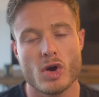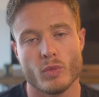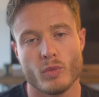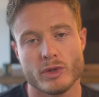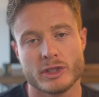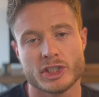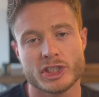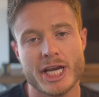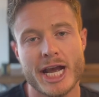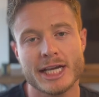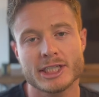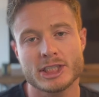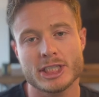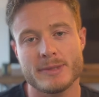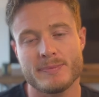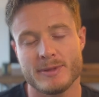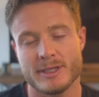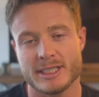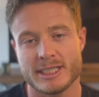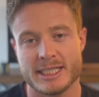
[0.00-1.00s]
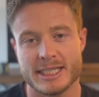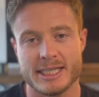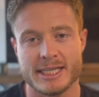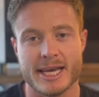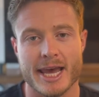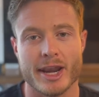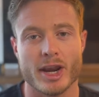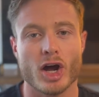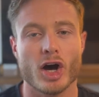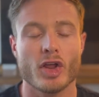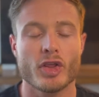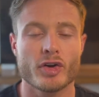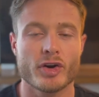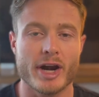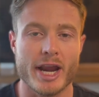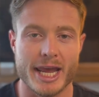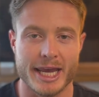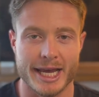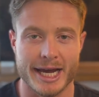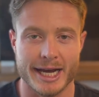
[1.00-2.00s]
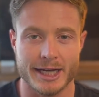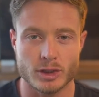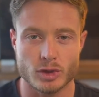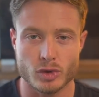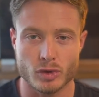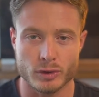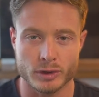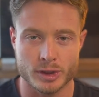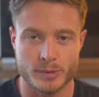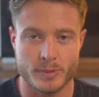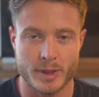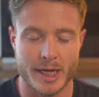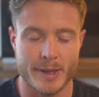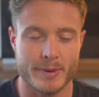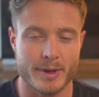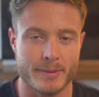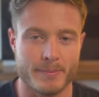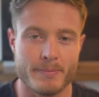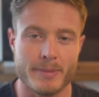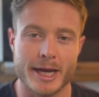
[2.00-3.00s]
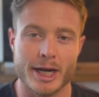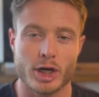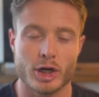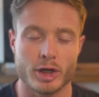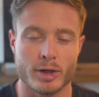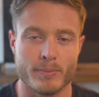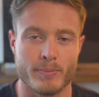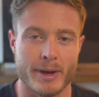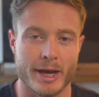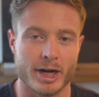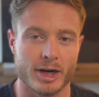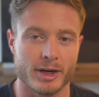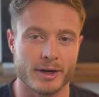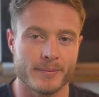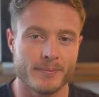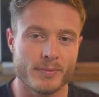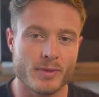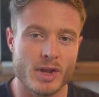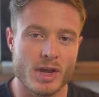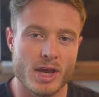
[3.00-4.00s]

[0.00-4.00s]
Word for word: With ChatGPT and other AI tools becoming better and better,